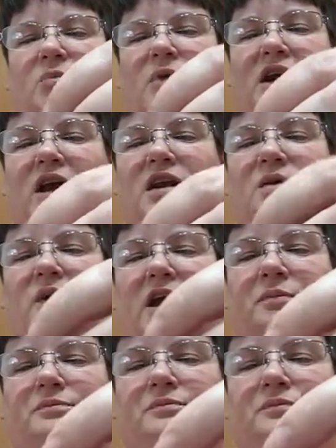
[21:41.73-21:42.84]
But
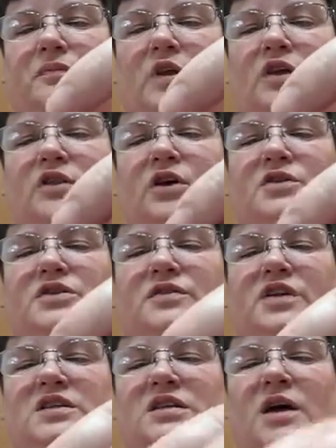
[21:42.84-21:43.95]
anyway, those of
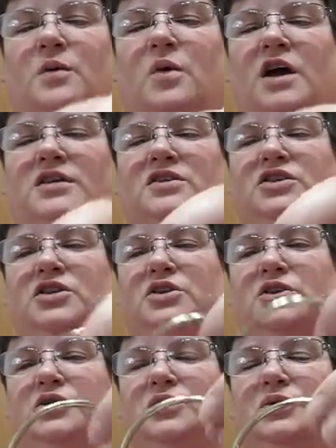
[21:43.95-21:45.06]
us that want
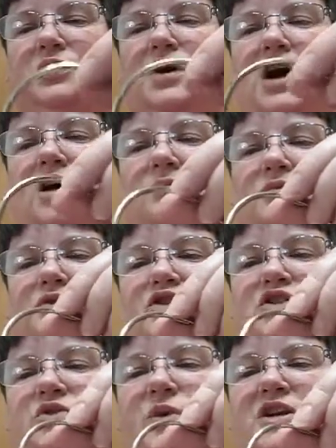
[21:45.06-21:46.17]
to um,
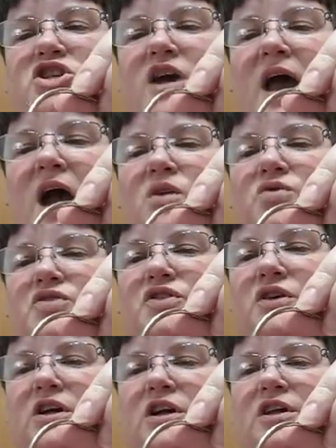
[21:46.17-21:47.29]
switch out
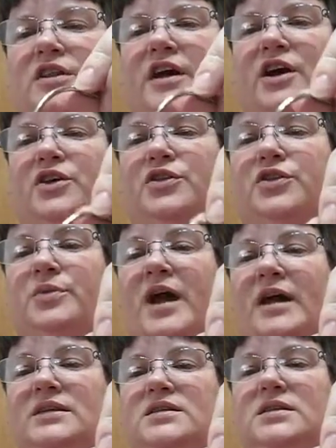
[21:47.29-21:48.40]
their
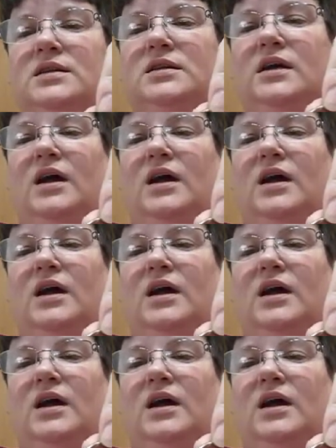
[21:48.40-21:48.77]
threads,